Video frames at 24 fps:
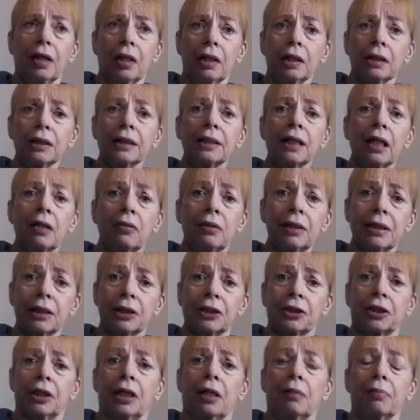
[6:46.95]
as though
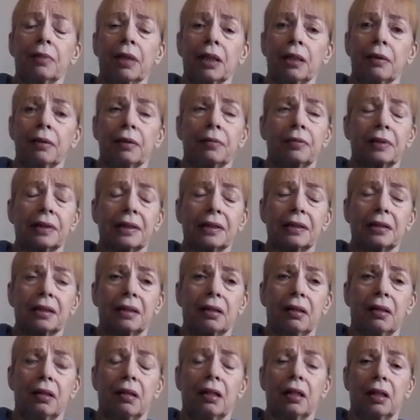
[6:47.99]
literally I'm going to
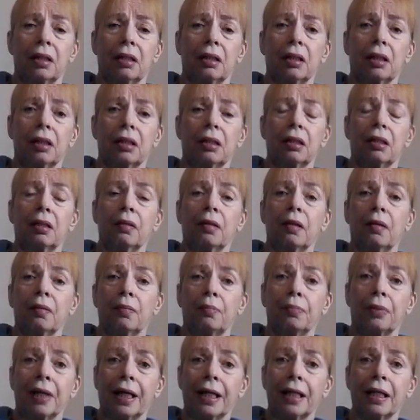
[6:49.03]

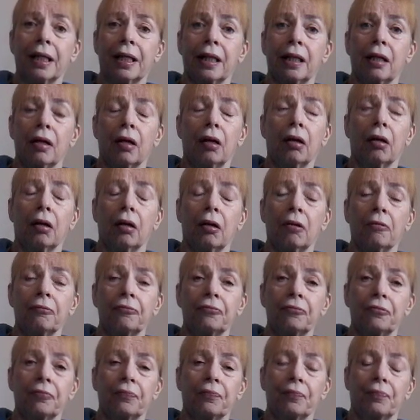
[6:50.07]
break in half.
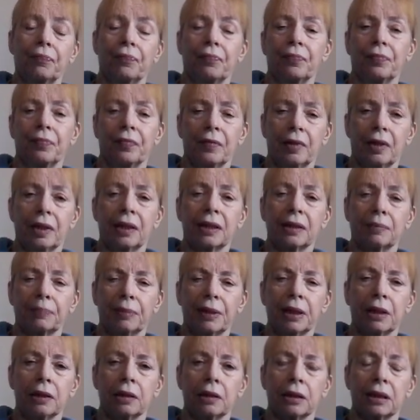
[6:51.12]
It's
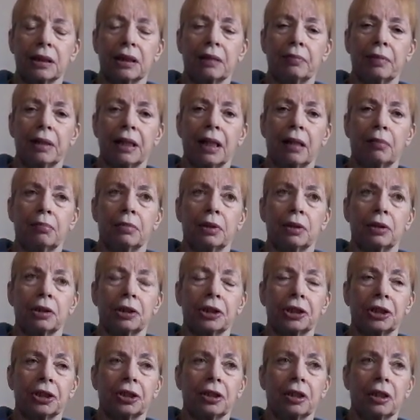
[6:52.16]
been hurting me that
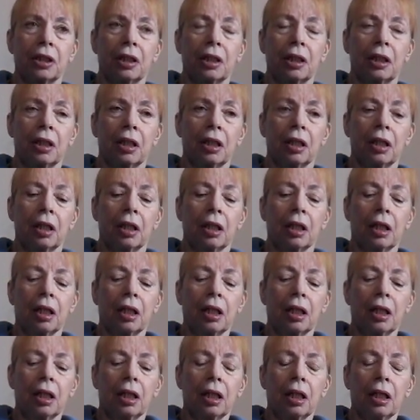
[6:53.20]
much.
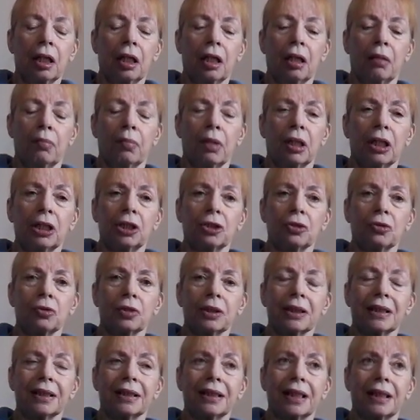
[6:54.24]
And my
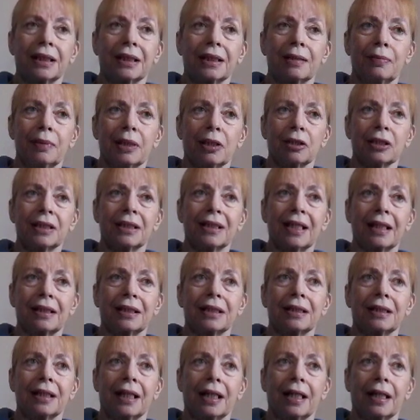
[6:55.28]
daughter said to me on
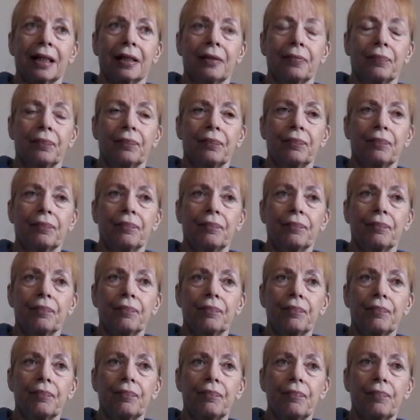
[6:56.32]
Saturday,
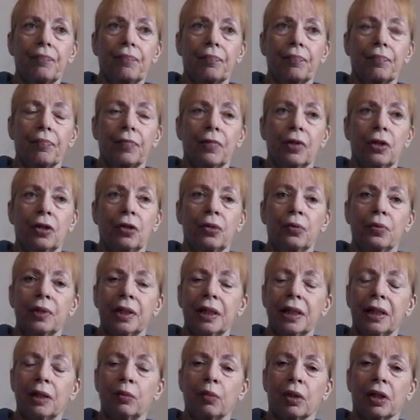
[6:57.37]
you
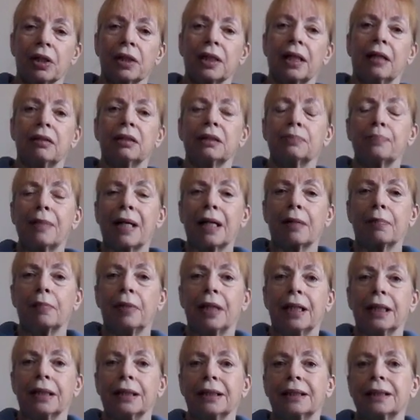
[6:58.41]
need one of those back
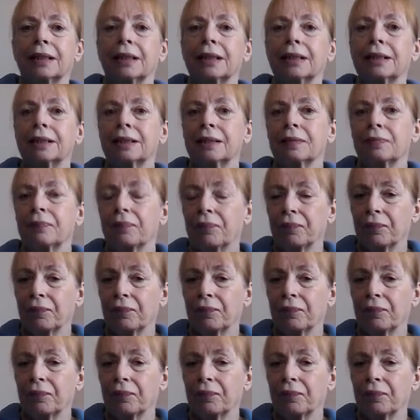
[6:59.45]
braces,